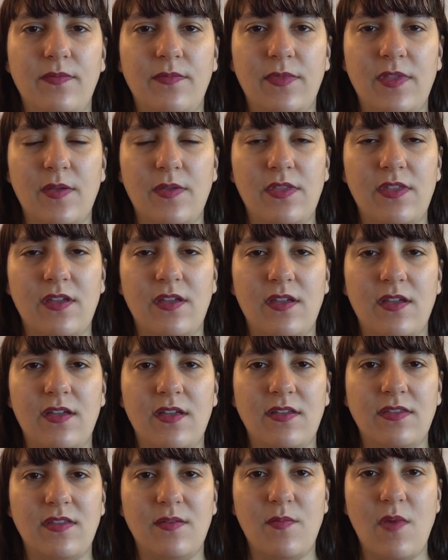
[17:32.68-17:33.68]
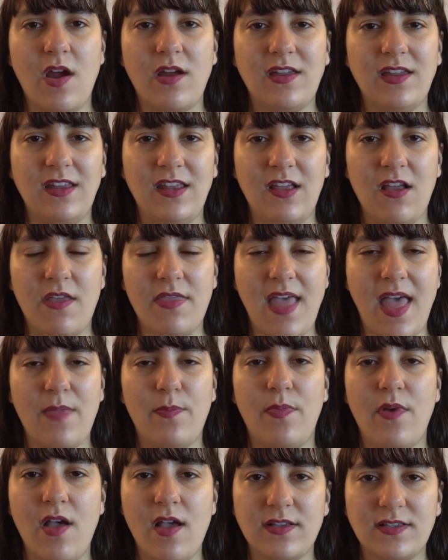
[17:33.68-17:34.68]
the marketing on
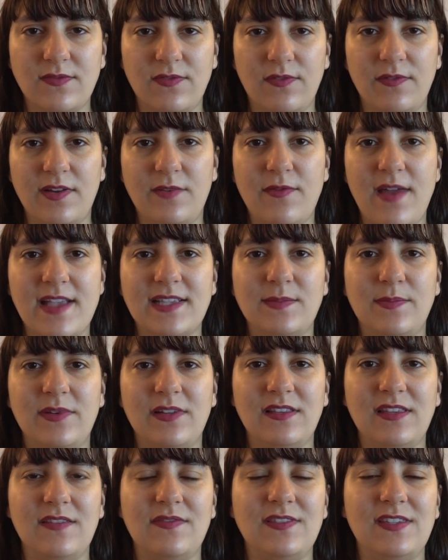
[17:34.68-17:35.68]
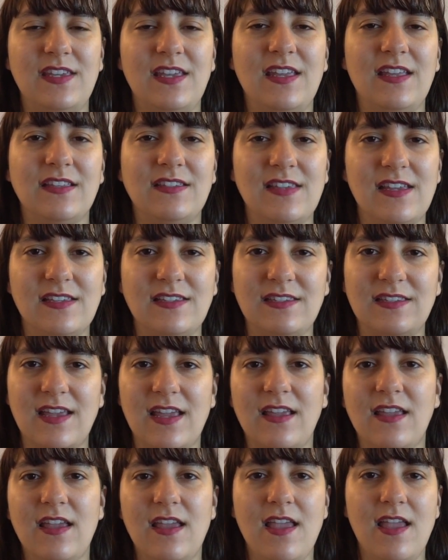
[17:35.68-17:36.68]
that box for red raspberry leaf tea, it says
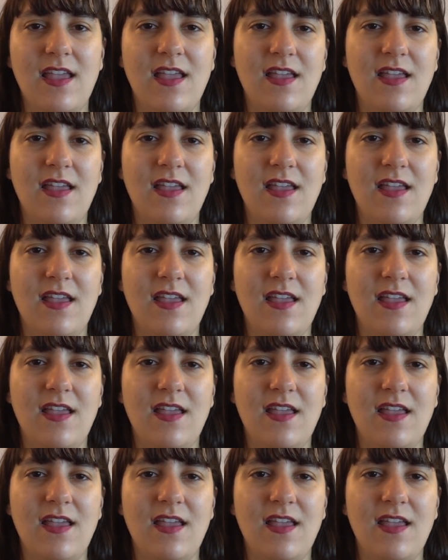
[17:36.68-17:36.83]
like,